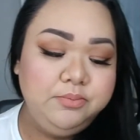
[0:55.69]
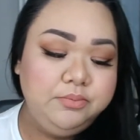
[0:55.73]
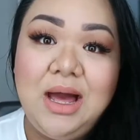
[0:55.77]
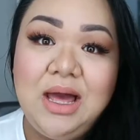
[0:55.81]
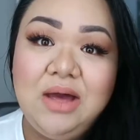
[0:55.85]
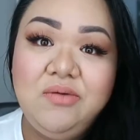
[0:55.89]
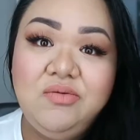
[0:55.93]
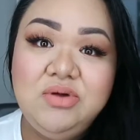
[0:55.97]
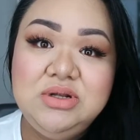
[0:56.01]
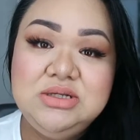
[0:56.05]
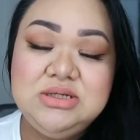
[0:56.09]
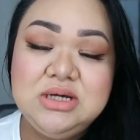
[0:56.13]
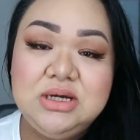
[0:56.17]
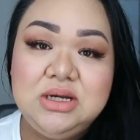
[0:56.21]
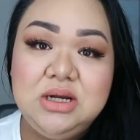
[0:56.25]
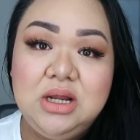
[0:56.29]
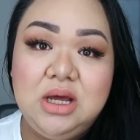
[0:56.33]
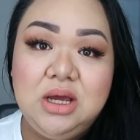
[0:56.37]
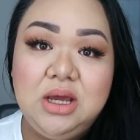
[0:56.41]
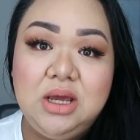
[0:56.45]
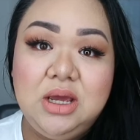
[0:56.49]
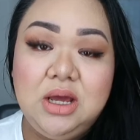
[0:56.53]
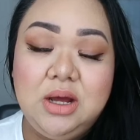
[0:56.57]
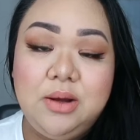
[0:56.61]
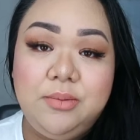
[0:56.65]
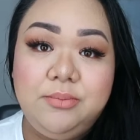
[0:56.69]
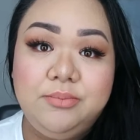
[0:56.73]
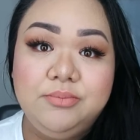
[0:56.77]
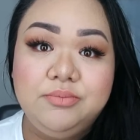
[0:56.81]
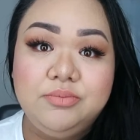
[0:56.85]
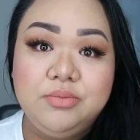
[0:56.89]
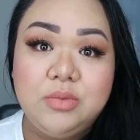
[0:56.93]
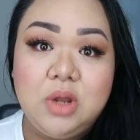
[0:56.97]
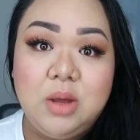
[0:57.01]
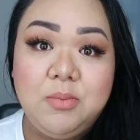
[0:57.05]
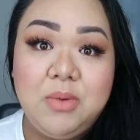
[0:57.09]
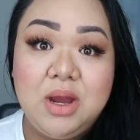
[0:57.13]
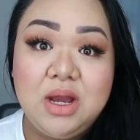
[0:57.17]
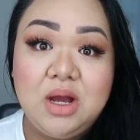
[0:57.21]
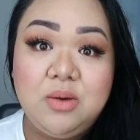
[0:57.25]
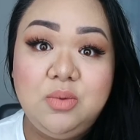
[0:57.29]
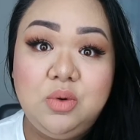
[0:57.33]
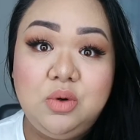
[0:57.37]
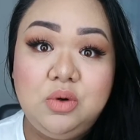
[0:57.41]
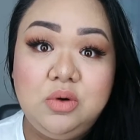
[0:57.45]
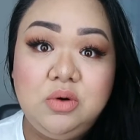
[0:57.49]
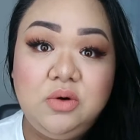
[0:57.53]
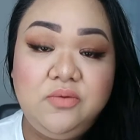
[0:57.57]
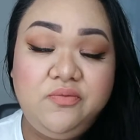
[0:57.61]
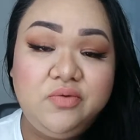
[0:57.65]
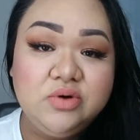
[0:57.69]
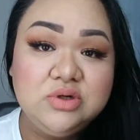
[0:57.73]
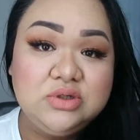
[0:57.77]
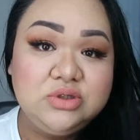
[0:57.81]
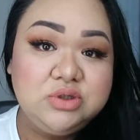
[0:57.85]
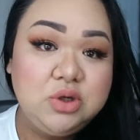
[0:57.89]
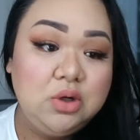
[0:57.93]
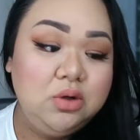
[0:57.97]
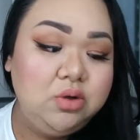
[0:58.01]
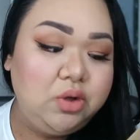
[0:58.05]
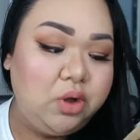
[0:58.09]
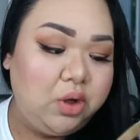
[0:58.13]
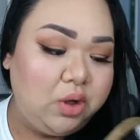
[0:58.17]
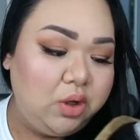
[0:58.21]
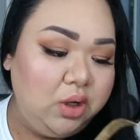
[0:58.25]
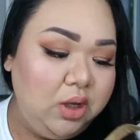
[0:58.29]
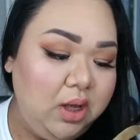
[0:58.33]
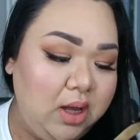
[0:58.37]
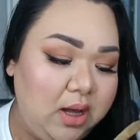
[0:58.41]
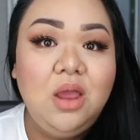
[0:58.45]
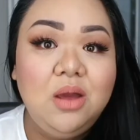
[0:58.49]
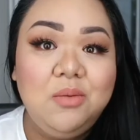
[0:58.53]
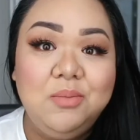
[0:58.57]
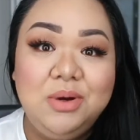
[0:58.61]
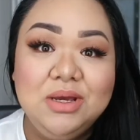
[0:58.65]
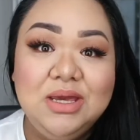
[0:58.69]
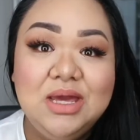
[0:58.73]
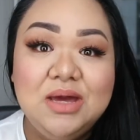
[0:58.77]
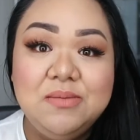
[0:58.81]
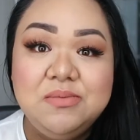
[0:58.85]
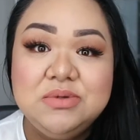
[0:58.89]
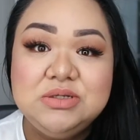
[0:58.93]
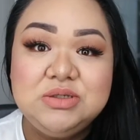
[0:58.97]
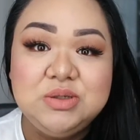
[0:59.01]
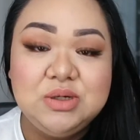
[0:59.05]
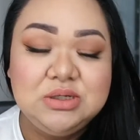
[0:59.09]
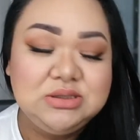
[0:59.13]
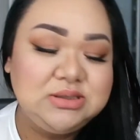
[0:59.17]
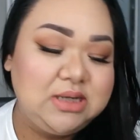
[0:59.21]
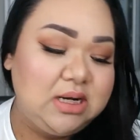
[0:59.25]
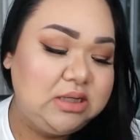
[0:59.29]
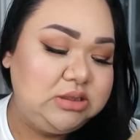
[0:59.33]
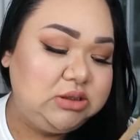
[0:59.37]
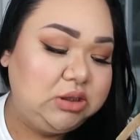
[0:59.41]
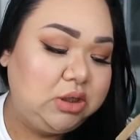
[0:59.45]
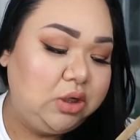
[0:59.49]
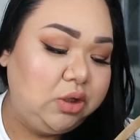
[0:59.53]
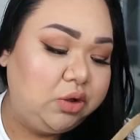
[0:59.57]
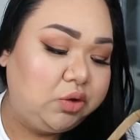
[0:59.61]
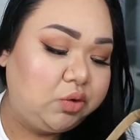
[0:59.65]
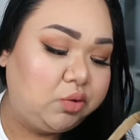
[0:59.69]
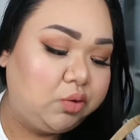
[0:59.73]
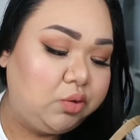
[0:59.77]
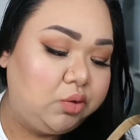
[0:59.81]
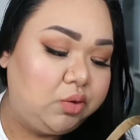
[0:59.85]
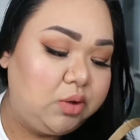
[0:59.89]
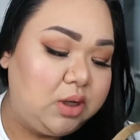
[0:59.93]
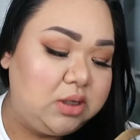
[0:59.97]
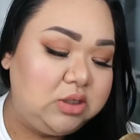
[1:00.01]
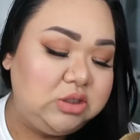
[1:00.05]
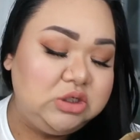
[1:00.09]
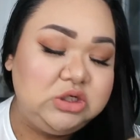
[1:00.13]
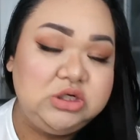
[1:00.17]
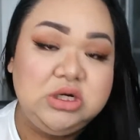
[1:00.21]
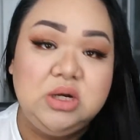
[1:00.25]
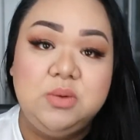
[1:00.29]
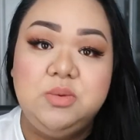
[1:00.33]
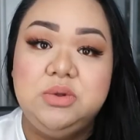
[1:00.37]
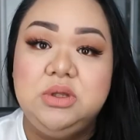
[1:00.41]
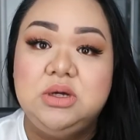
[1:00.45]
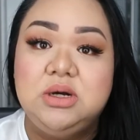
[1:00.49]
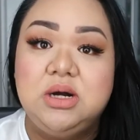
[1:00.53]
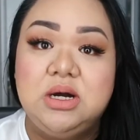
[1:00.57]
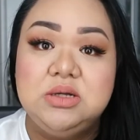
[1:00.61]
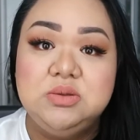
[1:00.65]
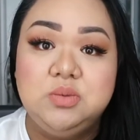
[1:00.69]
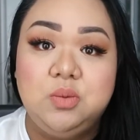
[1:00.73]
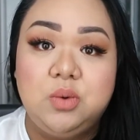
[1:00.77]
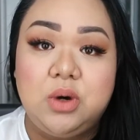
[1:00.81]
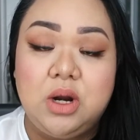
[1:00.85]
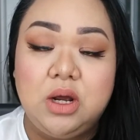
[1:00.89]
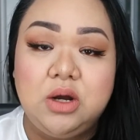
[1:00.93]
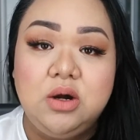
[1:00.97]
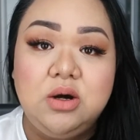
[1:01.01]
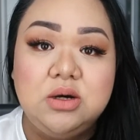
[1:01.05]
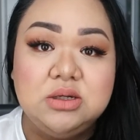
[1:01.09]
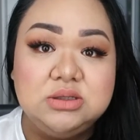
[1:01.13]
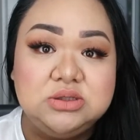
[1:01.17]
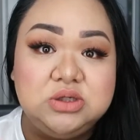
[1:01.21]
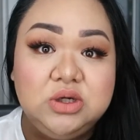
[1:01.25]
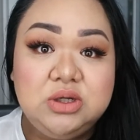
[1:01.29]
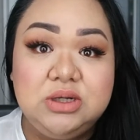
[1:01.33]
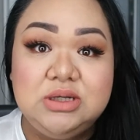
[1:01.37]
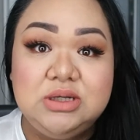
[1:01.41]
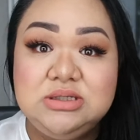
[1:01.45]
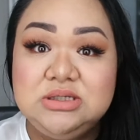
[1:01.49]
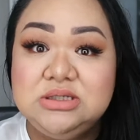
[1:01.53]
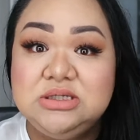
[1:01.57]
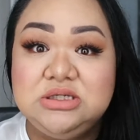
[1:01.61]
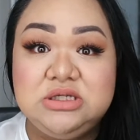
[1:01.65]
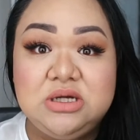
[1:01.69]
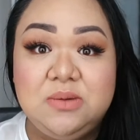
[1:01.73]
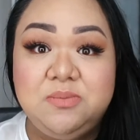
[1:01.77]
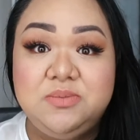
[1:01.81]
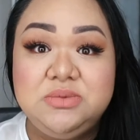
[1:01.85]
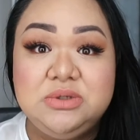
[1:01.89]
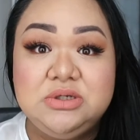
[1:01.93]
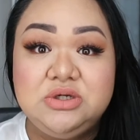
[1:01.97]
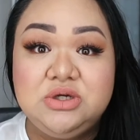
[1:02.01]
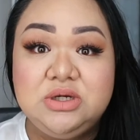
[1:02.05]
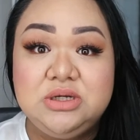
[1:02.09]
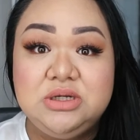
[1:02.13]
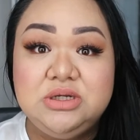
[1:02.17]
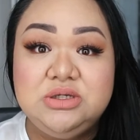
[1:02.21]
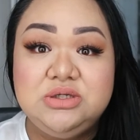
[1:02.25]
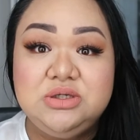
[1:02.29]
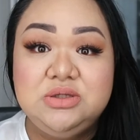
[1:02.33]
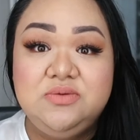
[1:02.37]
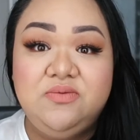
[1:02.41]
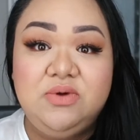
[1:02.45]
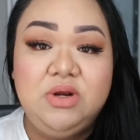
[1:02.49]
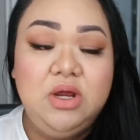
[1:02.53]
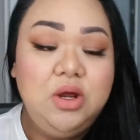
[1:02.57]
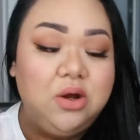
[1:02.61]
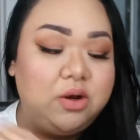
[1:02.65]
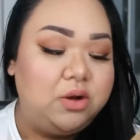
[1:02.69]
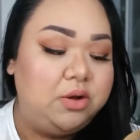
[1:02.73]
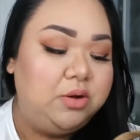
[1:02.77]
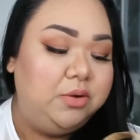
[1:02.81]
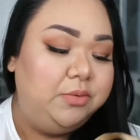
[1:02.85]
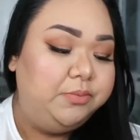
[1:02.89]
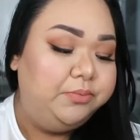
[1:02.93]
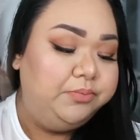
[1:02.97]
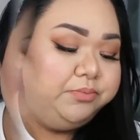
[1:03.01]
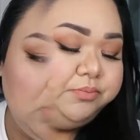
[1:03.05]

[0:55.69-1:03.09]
I haven't done a makeup haul for so long, but yeah, I'm so excited to go through and share with you guys what I got. So just jump straight into the video.